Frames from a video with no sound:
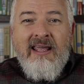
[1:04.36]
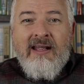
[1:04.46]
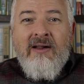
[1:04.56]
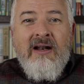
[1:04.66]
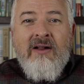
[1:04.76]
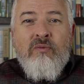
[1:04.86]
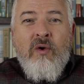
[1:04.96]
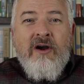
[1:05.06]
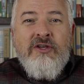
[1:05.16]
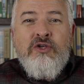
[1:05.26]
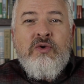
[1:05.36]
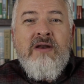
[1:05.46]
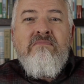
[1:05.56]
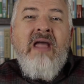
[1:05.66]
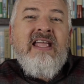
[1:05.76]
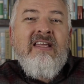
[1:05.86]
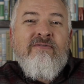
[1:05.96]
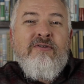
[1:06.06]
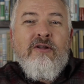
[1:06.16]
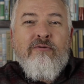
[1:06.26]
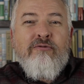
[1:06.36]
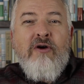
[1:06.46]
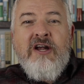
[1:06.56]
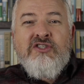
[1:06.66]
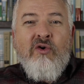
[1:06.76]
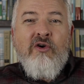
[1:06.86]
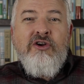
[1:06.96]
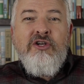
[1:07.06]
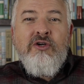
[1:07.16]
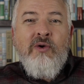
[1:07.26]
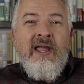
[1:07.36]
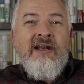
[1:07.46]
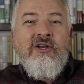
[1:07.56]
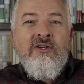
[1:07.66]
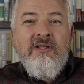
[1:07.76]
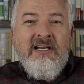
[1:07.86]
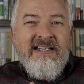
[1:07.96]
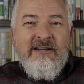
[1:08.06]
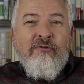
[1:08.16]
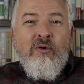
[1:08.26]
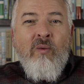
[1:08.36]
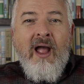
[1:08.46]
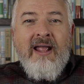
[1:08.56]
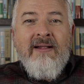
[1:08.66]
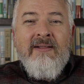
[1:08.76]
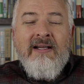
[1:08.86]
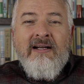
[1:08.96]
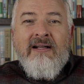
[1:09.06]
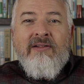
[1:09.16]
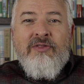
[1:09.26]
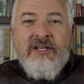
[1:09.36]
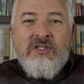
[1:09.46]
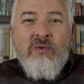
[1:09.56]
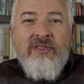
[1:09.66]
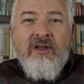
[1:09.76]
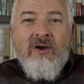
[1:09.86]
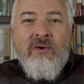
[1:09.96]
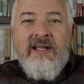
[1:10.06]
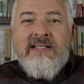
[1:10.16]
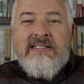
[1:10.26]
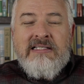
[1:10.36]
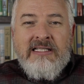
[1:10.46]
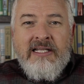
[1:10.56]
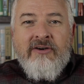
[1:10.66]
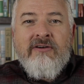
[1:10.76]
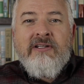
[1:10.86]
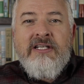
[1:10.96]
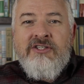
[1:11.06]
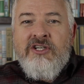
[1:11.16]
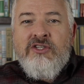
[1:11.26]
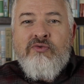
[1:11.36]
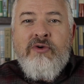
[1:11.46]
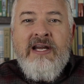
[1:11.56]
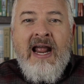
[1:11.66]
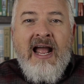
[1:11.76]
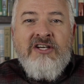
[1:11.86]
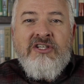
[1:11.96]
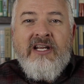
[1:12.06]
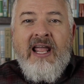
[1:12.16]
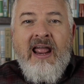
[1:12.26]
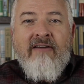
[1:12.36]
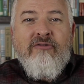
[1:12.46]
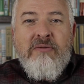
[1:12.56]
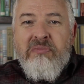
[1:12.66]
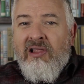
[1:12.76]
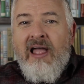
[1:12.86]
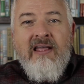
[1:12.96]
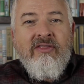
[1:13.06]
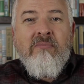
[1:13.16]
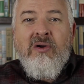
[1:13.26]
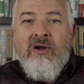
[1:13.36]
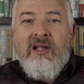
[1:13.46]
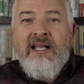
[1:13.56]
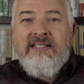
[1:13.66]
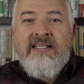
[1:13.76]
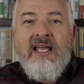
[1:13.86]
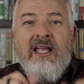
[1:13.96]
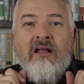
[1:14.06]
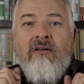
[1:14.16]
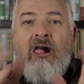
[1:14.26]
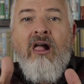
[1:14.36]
thing, where you can make it feel fresh or new in a, in a different way. This one, though, is literally just rehashing every play in the book and saying,